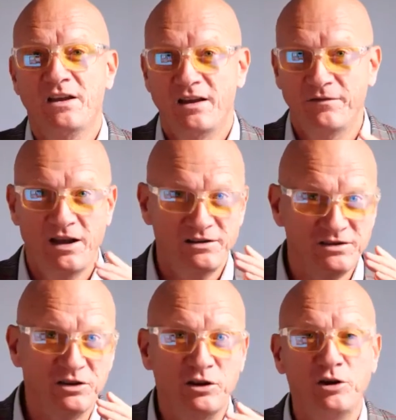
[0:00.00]
If they'd
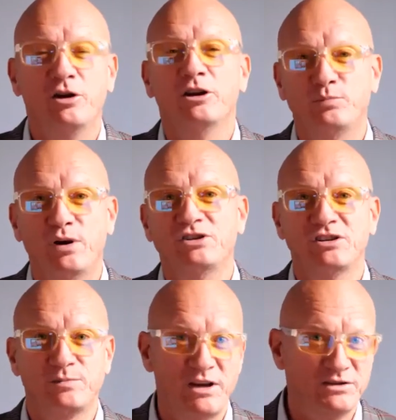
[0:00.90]
secured
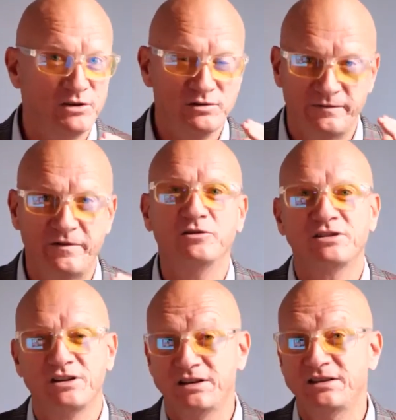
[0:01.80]
precious metals,
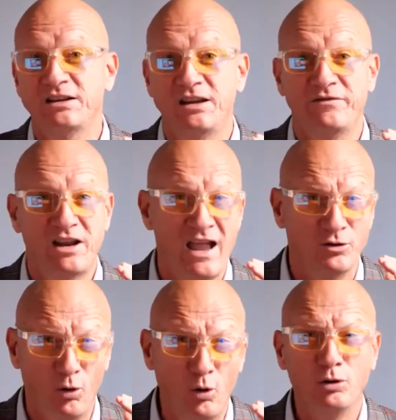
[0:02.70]
vaulted it, and even
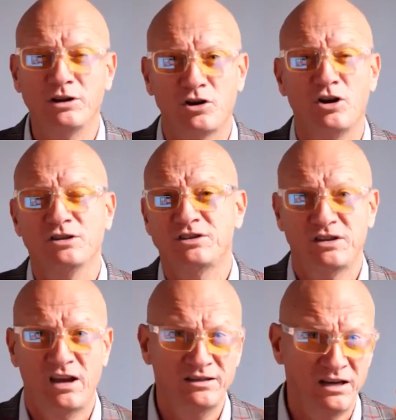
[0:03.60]
had all the
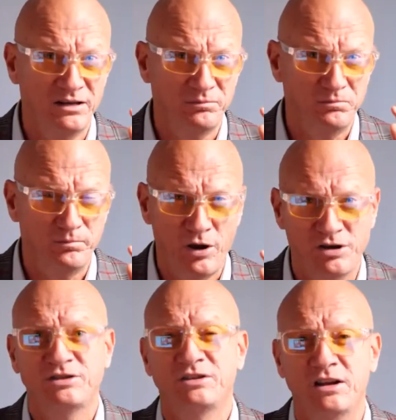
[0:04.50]
costs and done it
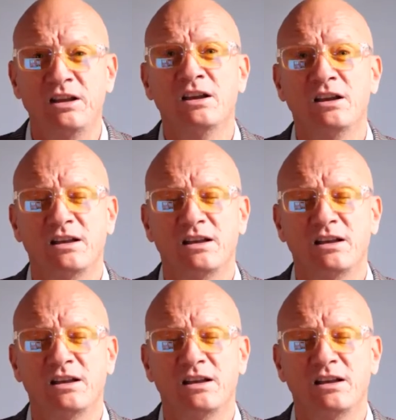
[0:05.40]
personally,